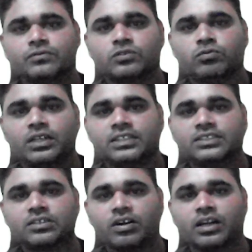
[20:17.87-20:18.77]
One is
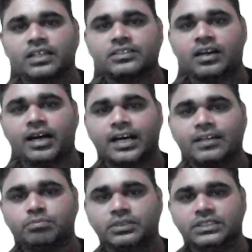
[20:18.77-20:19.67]
called as the
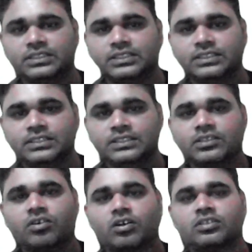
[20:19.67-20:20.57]
RBC
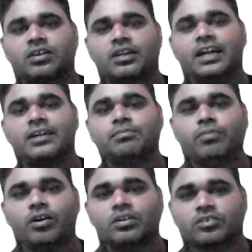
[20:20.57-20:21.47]
or the red
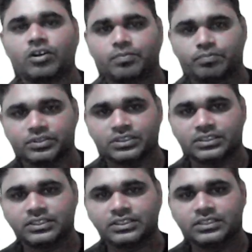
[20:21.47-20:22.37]
blood
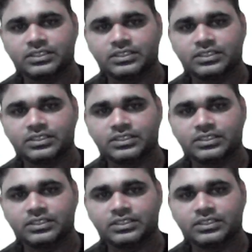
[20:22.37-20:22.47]
corpuscles.